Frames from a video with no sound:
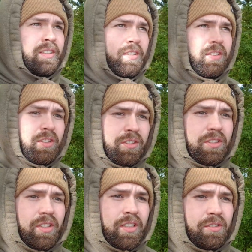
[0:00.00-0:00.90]
it's a good
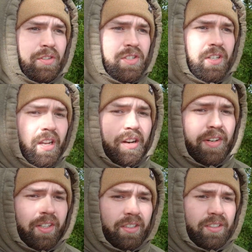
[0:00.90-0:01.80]
sign. There's fish in the
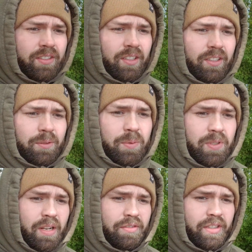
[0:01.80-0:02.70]
area, so
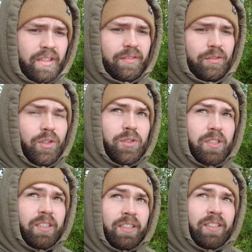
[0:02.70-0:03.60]
we'll definitely leave the rods in.